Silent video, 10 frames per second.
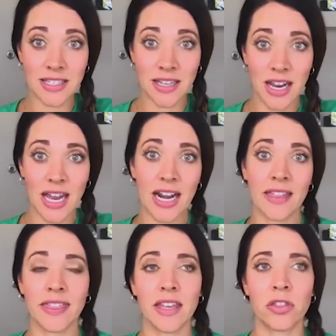And I
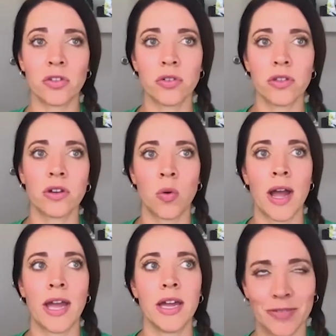think through the
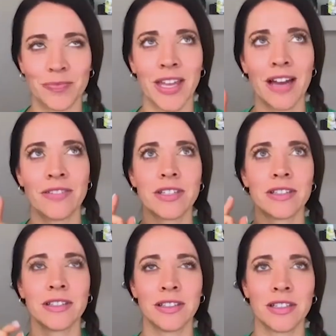quiet, you have to
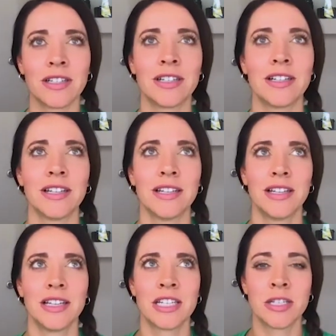learn
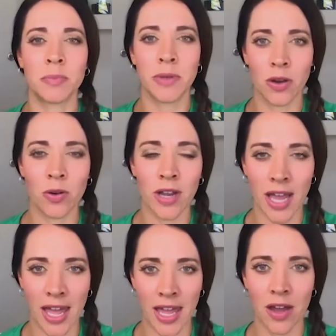to be
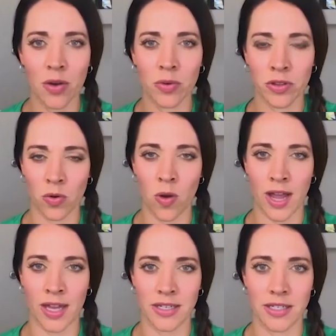okay with
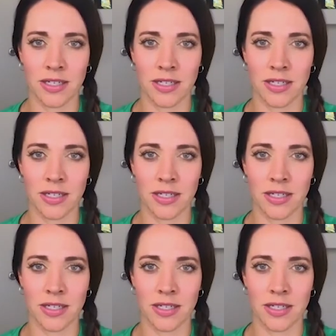quiet.